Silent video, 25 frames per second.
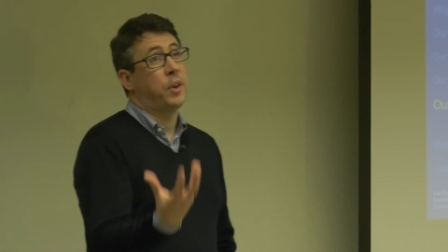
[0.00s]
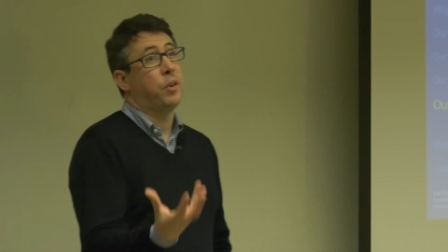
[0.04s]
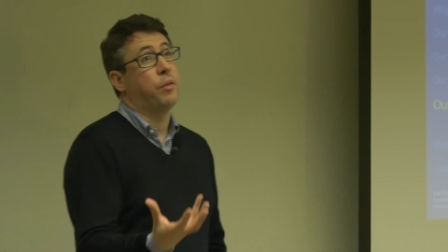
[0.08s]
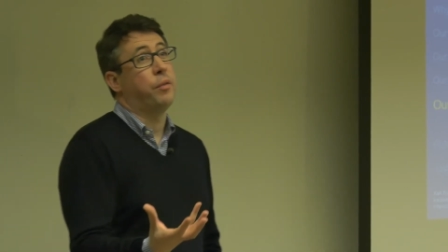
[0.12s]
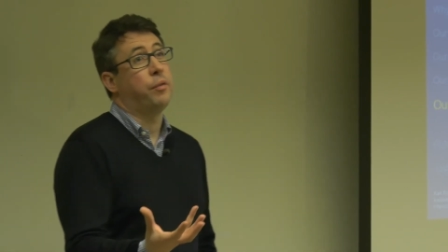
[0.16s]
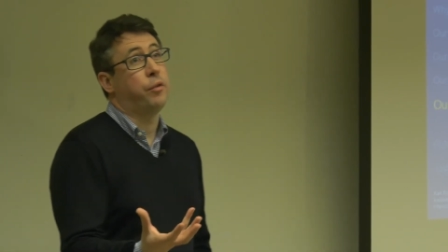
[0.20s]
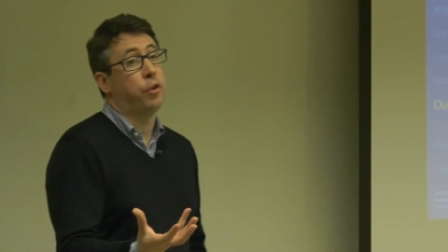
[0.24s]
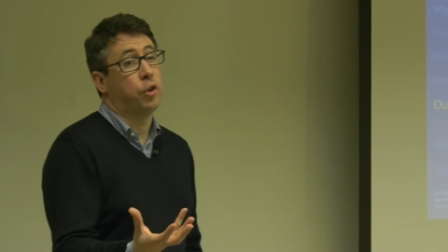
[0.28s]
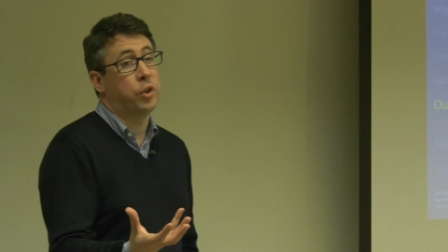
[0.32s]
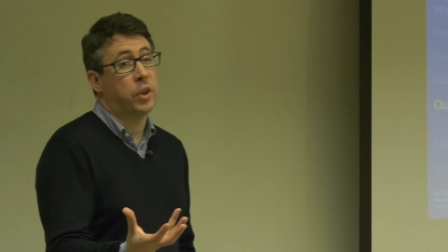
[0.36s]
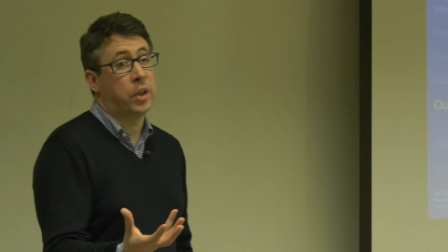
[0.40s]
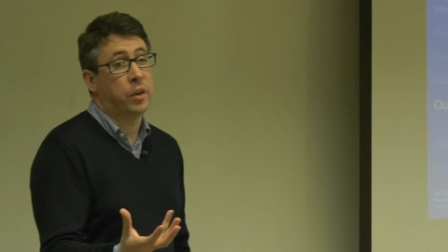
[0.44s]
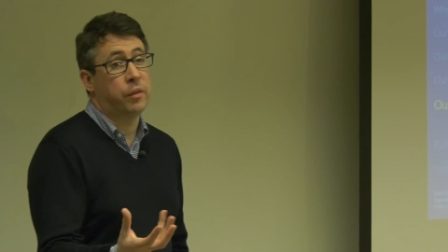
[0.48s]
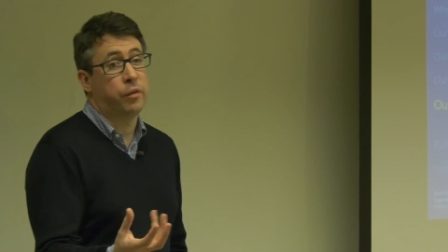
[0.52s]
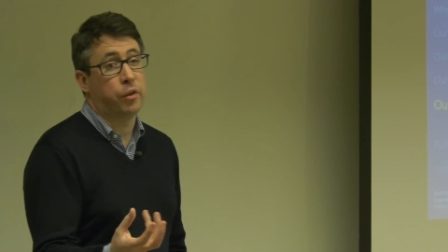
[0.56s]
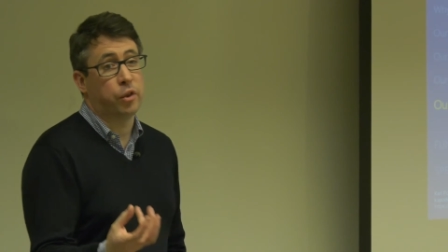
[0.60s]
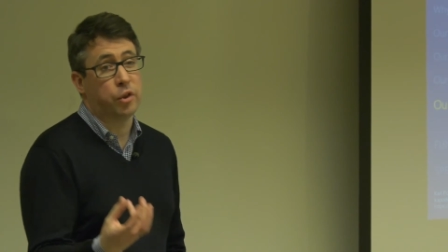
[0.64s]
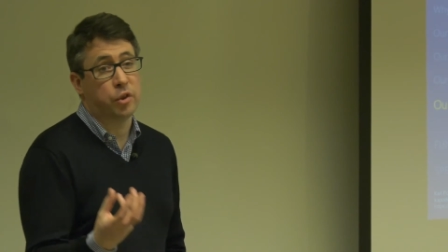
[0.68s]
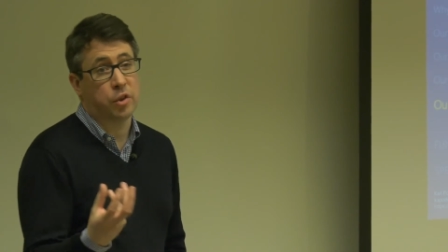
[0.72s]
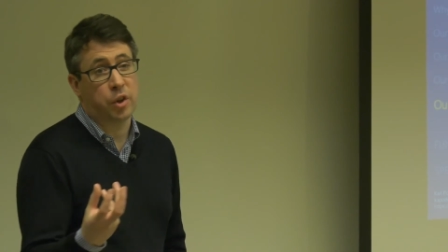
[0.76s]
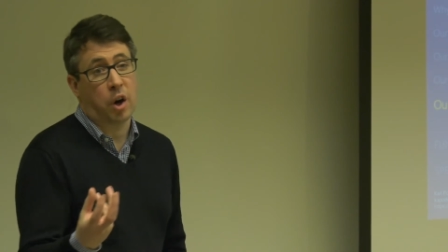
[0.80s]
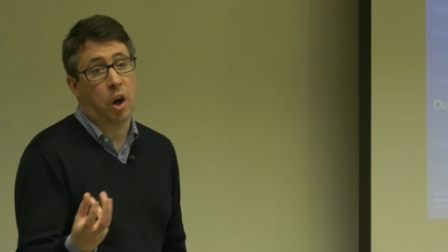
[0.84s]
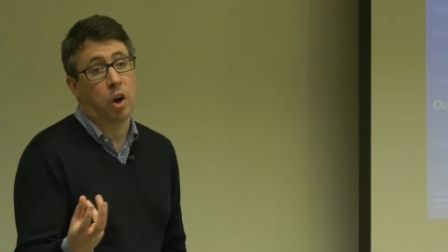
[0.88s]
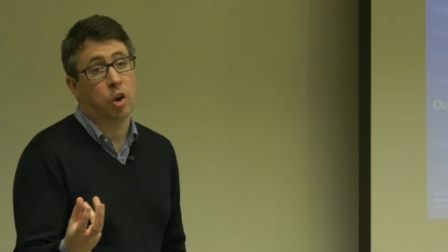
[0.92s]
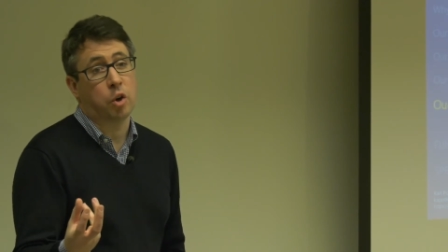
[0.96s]
I try to
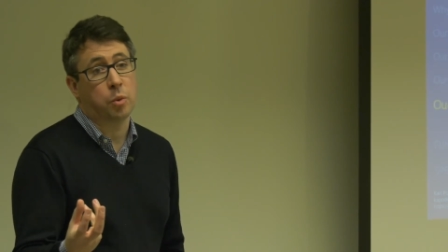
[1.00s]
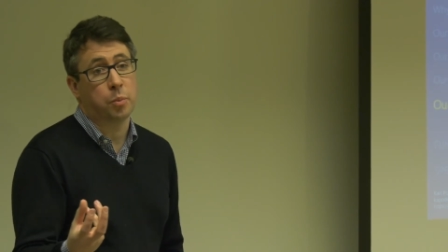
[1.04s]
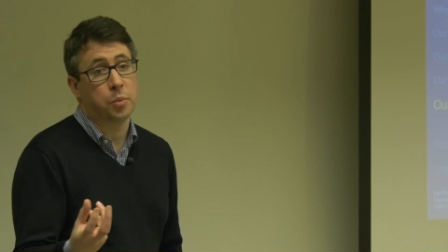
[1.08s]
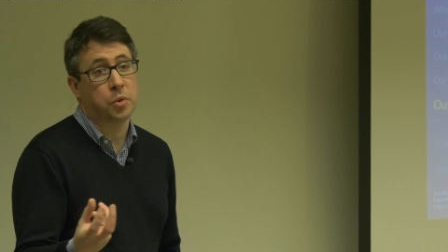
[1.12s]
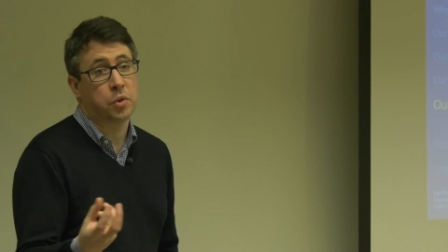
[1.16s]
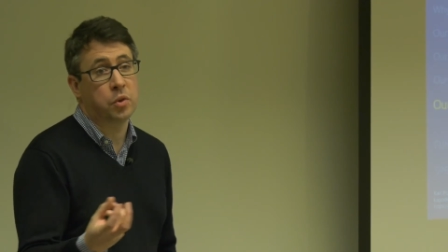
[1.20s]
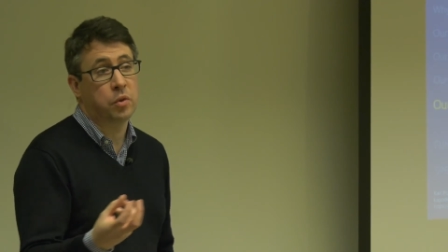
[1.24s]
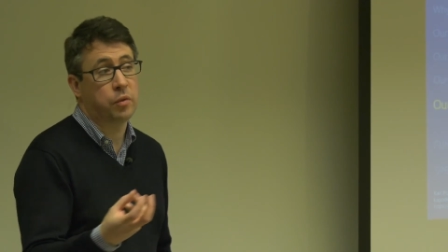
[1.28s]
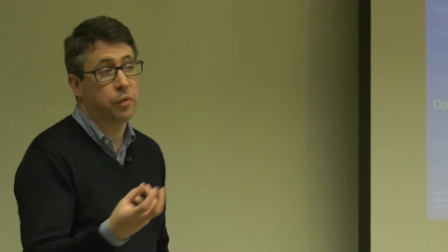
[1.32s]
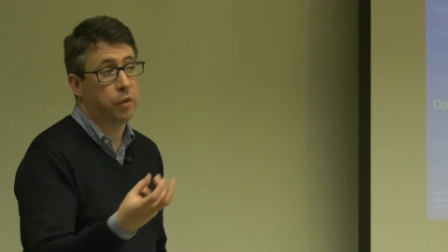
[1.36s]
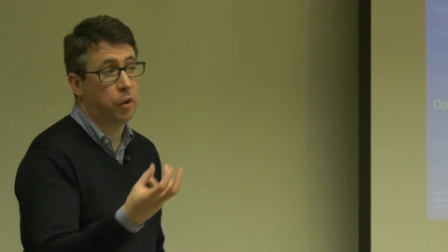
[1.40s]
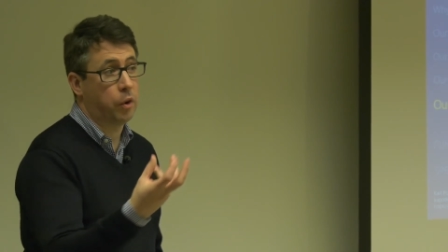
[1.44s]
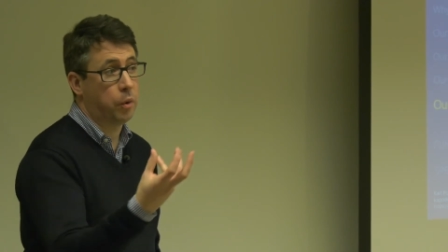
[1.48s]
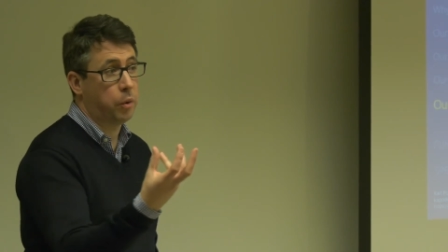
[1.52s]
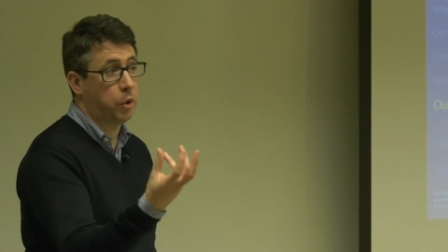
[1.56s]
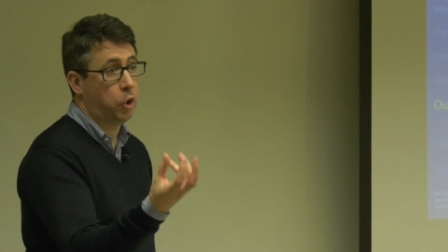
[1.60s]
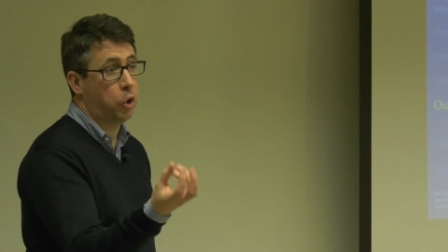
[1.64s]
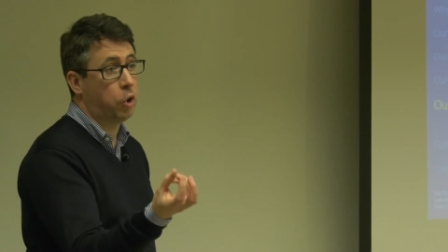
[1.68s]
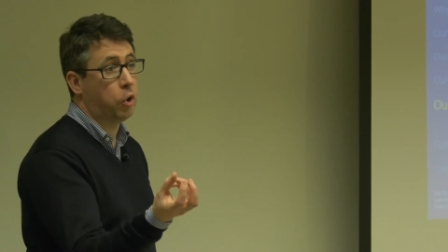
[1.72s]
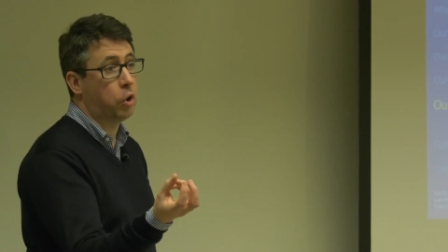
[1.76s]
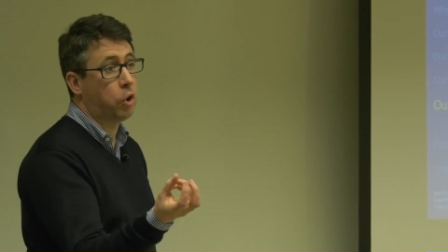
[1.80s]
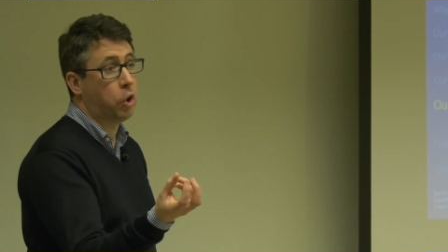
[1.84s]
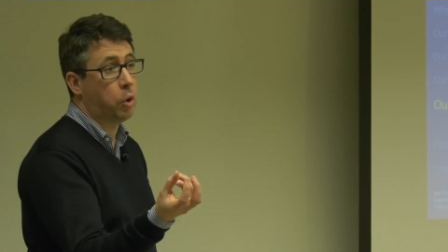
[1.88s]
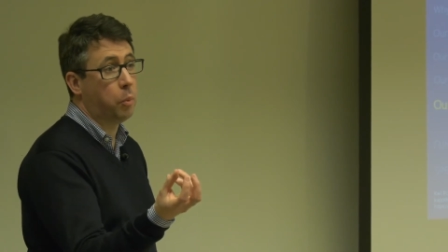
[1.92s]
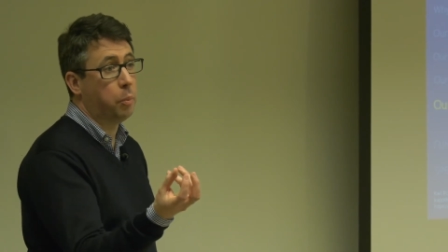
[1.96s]
run around for a few
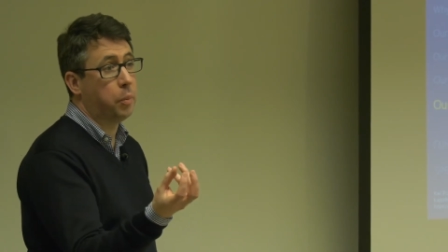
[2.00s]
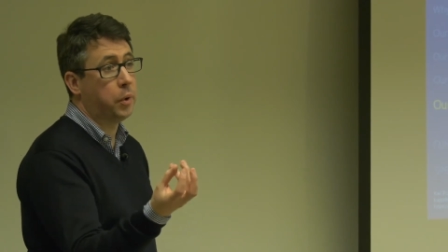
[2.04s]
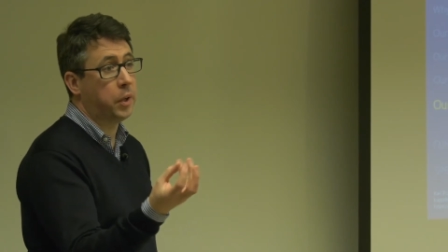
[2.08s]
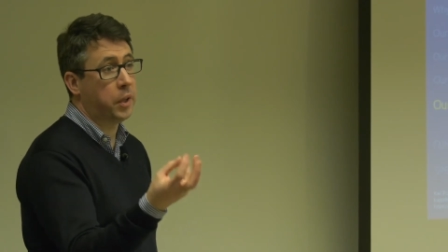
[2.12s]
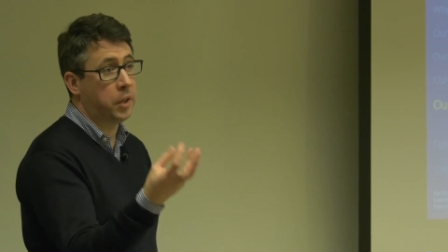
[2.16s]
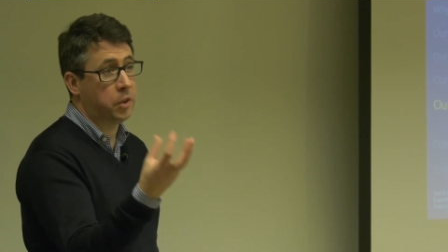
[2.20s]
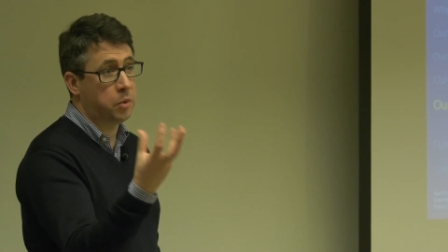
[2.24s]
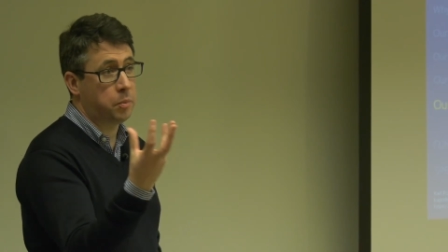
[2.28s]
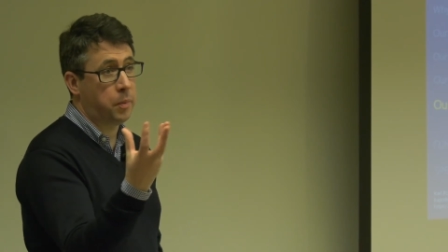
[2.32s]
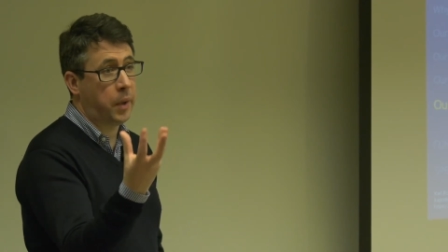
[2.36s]
minutes and